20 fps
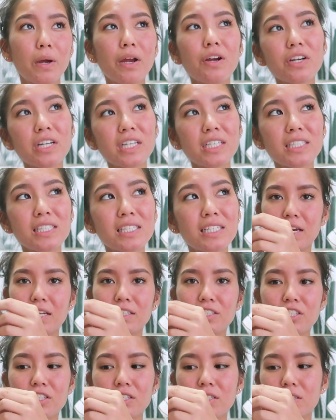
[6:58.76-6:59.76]
wear it, it
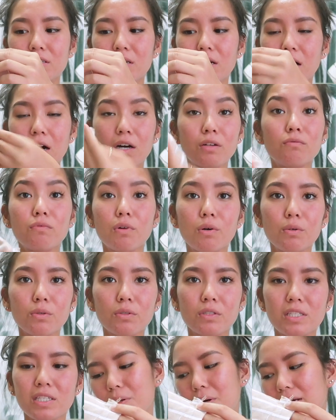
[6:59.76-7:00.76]
just
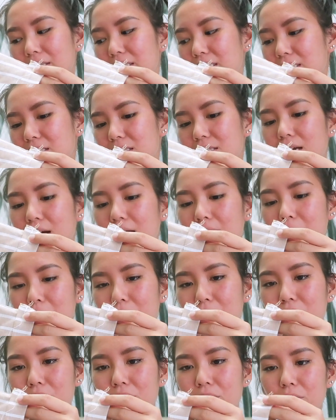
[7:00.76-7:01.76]
unrolls. So I think it's
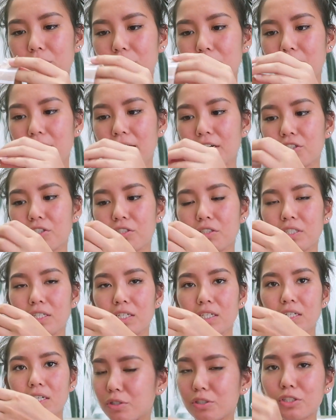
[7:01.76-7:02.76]
time to
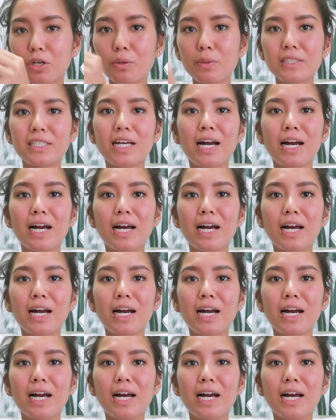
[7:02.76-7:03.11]
actually sew it